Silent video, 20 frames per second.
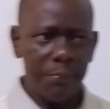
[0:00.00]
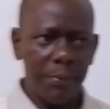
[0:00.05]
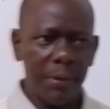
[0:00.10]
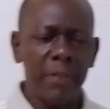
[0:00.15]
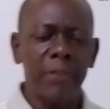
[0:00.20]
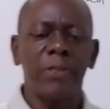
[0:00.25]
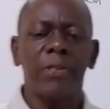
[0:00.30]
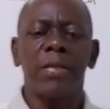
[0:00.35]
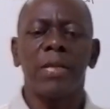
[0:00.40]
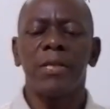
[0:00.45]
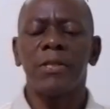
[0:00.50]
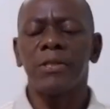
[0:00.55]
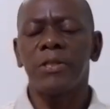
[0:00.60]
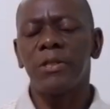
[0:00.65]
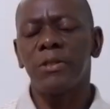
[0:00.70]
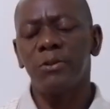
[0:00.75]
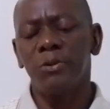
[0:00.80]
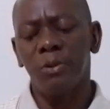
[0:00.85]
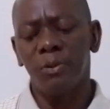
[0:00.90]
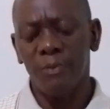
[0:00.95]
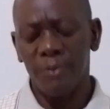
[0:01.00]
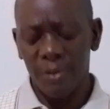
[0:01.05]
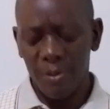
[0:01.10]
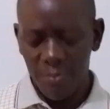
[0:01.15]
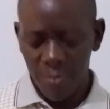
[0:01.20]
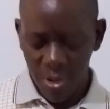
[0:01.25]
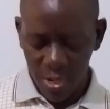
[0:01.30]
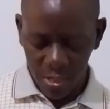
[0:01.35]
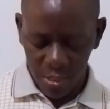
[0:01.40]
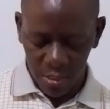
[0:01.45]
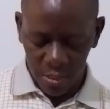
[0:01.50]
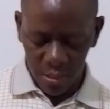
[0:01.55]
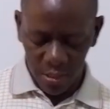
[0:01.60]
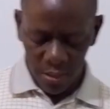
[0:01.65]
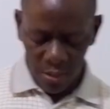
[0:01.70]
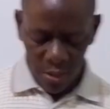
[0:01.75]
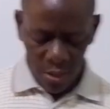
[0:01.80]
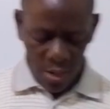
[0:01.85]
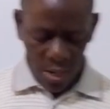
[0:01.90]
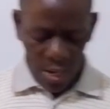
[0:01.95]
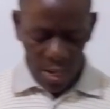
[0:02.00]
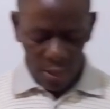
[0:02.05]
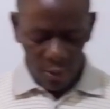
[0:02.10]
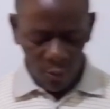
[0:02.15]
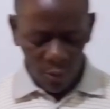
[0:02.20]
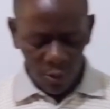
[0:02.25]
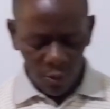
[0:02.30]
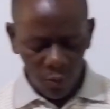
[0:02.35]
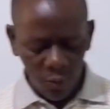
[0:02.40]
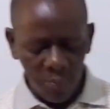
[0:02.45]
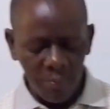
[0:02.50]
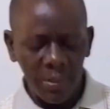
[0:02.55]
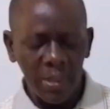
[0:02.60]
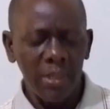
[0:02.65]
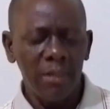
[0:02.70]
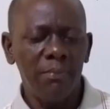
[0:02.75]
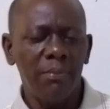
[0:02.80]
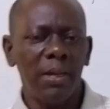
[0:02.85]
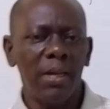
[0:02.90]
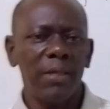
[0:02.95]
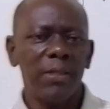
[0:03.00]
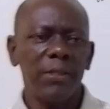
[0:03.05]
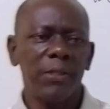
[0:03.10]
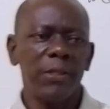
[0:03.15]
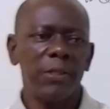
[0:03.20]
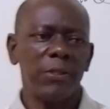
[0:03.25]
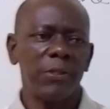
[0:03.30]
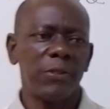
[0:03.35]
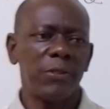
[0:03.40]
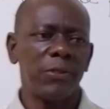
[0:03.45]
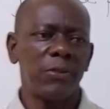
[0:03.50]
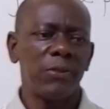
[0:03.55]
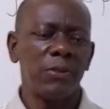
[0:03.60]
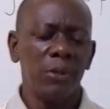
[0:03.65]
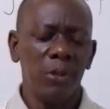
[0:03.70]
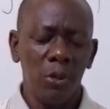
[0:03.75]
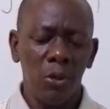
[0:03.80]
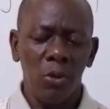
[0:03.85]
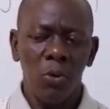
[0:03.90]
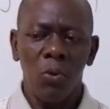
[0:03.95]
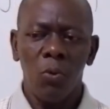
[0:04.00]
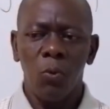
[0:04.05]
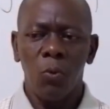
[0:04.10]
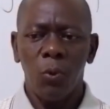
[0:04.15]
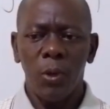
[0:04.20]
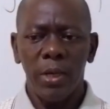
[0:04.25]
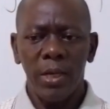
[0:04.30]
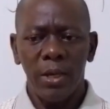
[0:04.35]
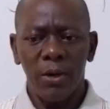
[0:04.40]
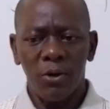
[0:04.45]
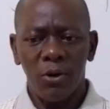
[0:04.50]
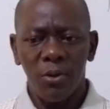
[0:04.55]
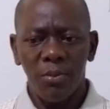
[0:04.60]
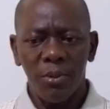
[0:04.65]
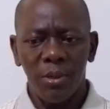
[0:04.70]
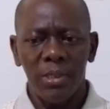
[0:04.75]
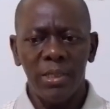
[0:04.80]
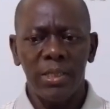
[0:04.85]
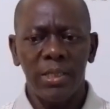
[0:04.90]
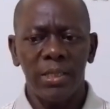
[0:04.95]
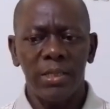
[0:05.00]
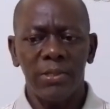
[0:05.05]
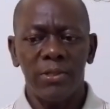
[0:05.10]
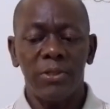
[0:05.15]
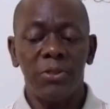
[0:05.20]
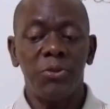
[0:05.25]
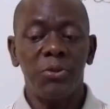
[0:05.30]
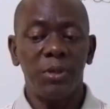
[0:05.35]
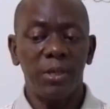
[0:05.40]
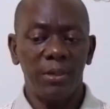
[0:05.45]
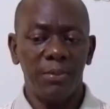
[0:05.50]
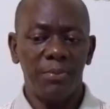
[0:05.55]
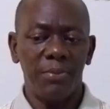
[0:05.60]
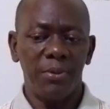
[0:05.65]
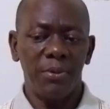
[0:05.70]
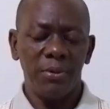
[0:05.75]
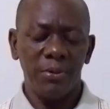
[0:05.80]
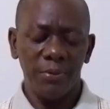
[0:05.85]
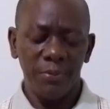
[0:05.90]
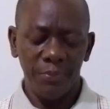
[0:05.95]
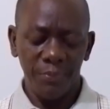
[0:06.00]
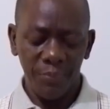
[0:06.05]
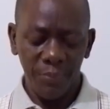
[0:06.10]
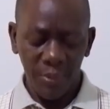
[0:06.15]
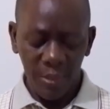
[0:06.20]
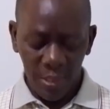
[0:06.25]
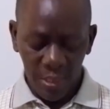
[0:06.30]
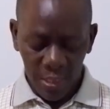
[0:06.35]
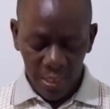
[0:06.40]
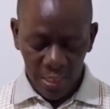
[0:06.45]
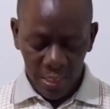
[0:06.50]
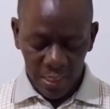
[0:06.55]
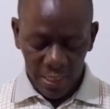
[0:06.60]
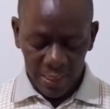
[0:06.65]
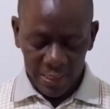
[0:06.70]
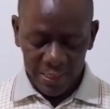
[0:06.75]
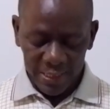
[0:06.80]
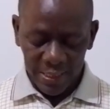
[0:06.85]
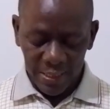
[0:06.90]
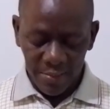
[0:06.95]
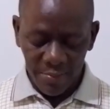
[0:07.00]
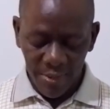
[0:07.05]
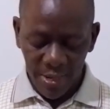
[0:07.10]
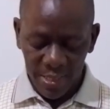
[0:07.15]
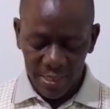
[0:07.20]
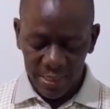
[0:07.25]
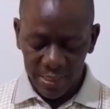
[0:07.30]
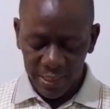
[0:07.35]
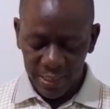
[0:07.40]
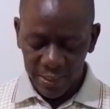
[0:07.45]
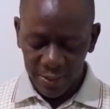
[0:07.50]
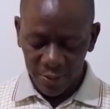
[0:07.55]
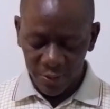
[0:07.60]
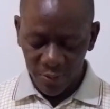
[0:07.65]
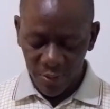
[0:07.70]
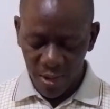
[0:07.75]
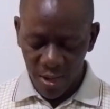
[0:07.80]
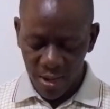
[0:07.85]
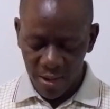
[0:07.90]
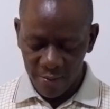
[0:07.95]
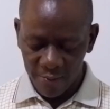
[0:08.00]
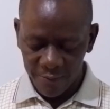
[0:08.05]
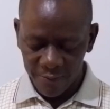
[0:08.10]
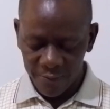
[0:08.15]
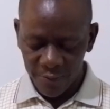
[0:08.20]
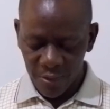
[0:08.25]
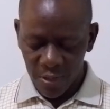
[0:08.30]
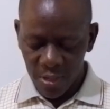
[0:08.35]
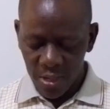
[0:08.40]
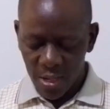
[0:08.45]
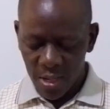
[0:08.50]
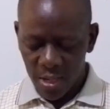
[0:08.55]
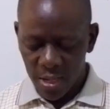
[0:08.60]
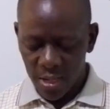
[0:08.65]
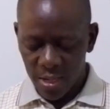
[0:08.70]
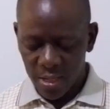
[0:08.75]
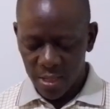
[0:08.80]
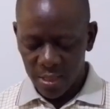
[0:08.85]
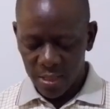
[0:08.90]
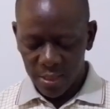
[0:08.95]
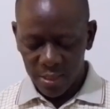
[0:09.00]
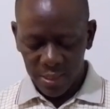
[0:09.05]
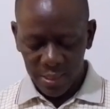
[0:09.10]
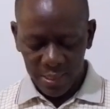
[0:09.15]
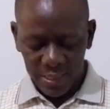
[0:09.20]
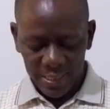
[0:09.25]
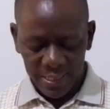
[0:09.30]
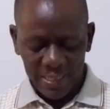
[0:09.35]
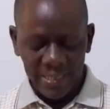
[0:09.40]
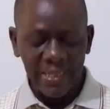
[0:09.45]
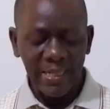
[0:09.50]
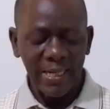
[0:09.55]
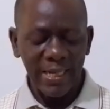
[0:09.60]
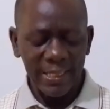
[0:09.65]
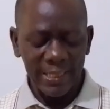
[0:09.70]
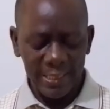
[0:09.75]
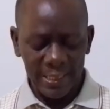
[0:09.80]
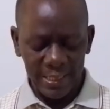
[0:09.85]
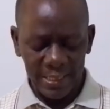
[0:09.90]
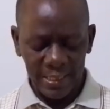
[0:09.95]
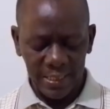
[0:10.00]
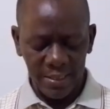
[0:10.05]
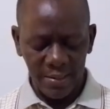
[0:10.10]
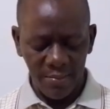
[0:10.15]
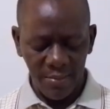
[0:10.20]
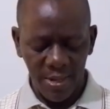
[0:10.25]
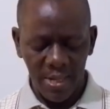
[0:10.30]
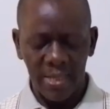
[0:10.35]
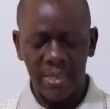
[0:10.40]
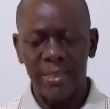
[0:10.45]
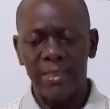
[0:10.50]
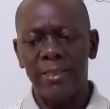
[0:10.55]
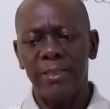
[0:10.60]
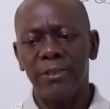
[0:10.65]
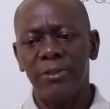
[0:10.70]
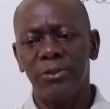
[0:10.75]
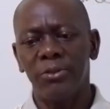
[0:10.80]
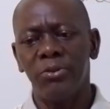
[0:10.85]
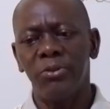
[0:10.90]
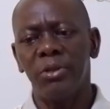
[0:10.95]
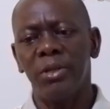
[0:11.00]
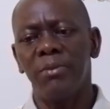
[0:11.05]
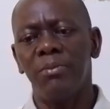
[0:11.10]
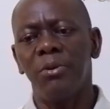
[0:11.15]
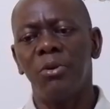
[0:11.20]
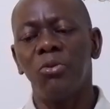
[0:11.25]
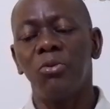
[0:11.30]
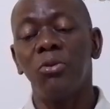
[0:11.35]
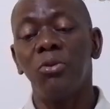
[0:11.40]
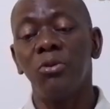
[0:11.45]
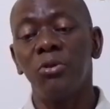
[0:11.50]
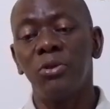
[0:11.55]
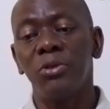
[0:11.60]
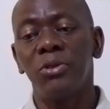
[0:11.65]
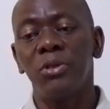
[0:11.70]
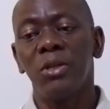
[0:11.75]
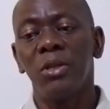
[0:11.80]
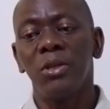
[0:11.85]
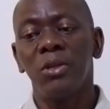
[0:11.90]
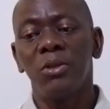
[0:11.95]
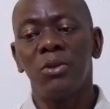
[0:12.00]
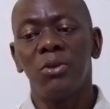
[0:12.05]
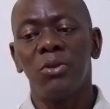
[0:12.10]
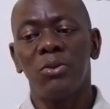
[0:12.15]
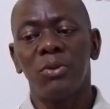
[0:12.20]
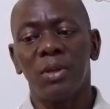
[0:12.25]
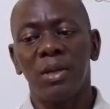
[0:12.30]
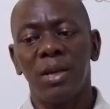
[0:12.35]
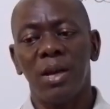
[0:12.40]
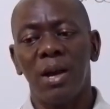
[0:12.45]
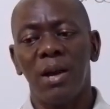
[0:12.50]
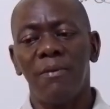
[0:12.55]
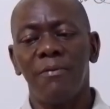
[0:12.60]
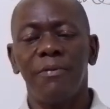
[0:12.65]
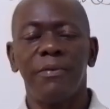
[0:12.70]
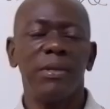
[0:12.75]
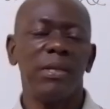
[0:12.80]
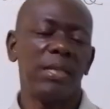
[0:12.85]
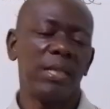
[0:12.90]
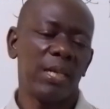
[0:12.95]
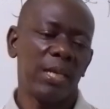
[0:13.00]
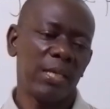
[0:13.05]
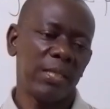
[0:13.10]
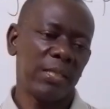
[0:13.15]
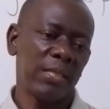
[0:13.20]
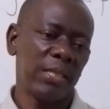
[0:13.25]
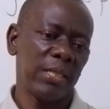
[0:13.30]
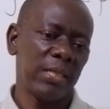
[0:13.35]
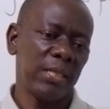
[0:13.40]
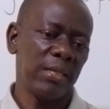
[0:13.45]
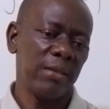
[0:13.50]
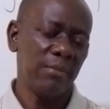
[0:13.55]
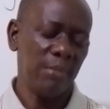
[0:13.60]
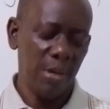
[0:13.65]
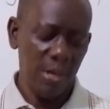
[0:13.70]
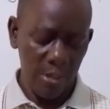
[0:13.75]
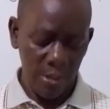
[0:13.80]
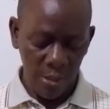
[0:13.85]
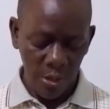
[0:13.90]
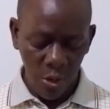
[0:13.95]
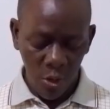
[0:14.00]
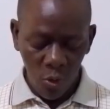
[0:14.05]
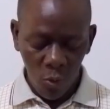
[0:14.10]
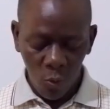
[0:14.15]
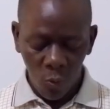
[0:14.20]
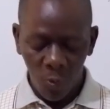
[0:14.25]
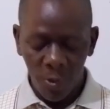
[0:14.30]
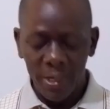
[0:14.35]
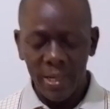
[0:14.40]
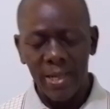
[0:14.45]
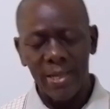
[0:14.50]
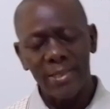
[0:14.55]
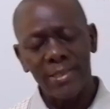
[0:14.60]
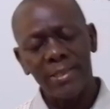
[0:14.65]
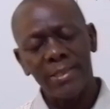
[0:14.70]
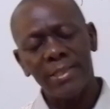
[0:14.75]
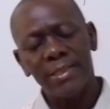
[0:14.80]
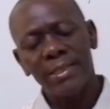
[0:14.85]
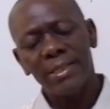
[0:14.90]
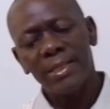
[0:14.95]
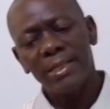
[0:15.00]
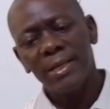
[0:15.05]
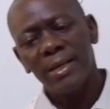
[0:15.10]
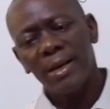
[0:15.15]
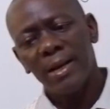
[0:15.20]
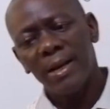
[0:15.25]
price elasticity of demand. And what do we mean by this? When a commodity is durable, its demand tends to have inelastic demand. Durable goods usually have inelastic demand, whereas